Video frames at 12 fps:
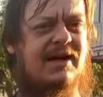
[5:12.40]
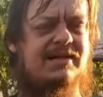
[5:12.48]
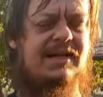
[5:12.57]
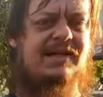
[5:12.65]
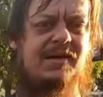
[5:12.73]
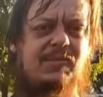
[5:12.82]
uh,
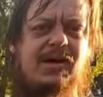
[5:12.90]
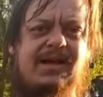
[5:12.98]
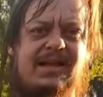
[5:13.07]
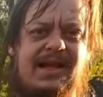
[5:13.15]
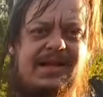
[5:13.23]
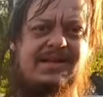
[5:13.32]
daytime
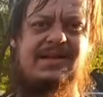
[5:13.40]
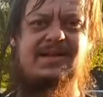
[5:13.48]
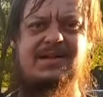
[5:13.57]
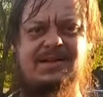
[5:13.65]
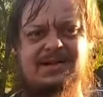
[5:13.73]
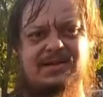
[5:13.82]
running light,
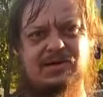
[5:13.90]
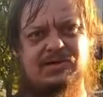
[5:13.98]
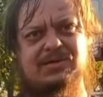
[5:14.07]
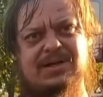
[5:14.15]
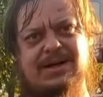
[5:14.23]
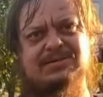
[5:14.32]
little
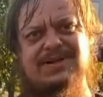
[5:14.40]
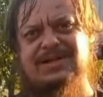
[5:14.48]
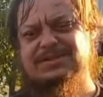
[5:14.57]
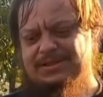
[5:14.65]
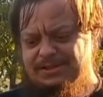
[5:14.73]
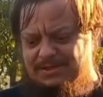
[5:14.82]
guy was
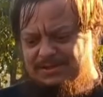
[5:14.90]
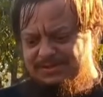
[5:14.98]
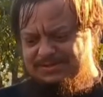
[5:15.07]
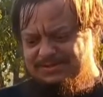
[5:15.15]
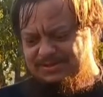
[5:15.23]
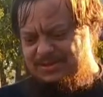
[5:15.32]
flashing in the
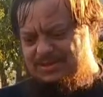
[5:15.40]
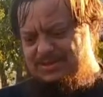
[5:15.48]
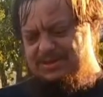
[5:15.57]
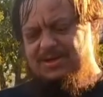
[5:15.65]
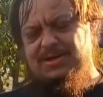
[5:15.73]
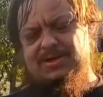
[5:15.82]
cluster.
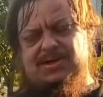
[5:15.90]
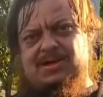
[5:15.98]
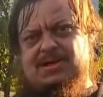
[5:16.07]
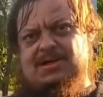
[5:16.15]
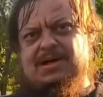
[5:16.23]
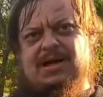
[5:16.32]

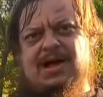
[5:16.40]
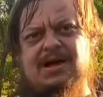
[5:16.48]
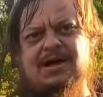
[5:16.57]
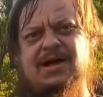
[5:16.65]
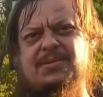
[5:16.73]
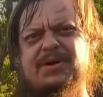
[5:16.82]

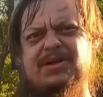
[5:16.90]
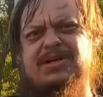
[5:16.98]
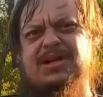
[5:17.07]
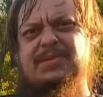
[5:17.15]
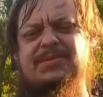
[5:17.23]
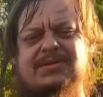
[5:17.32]
Uh, I'm gonna look up if